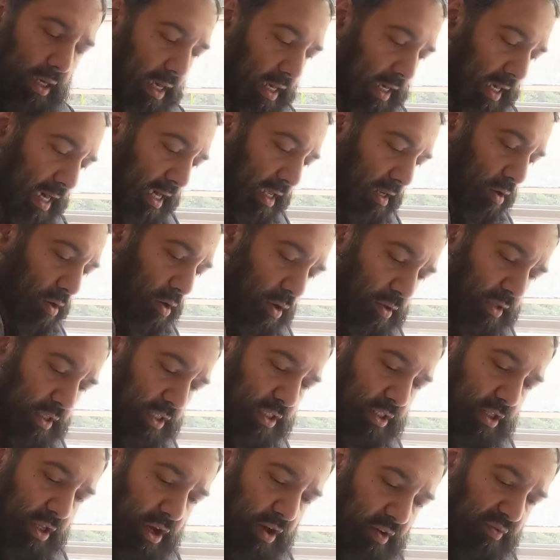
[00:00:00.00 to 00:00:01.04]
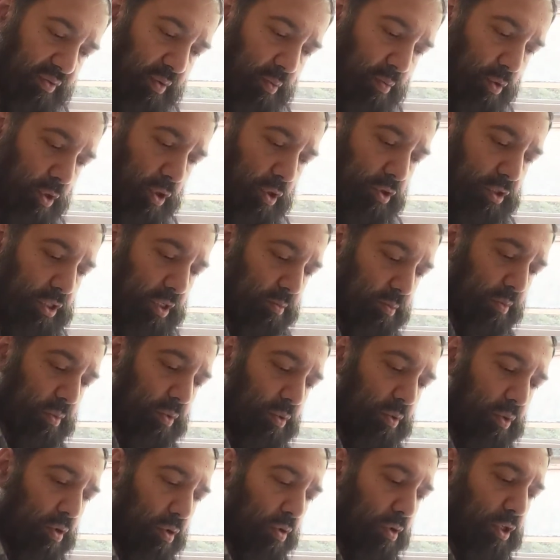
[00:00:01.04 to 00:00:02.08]
again, all this stuff, when we learn
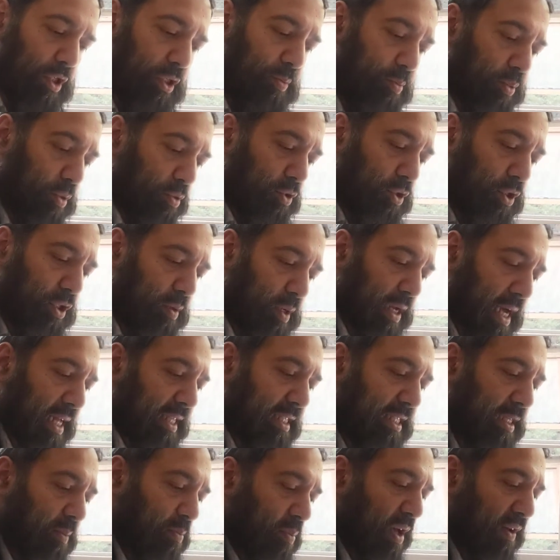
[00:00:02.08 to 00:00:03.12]
all the spiritual concept,